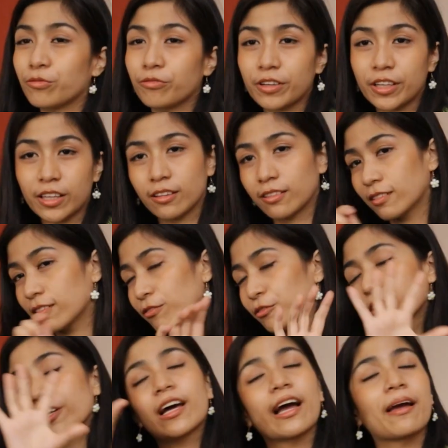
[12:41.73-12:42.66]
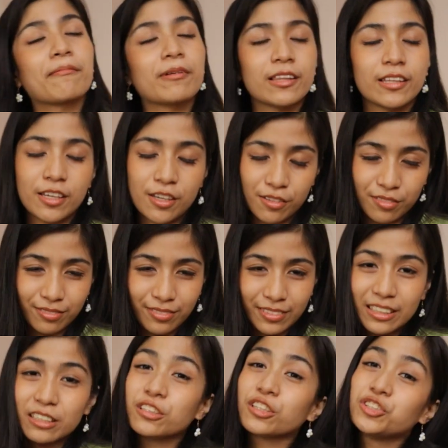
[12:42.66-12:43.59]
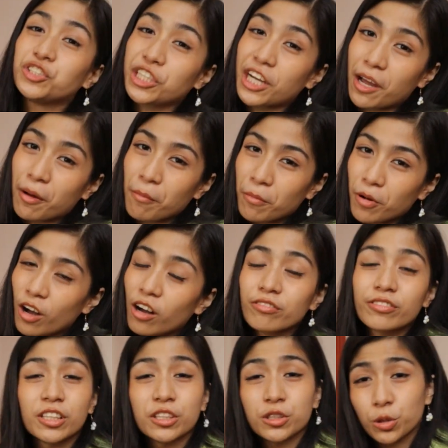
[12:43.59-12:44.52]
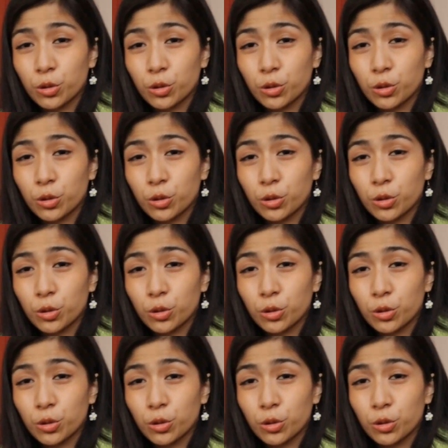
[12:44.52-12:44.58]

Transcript: with what I believe is the gem of this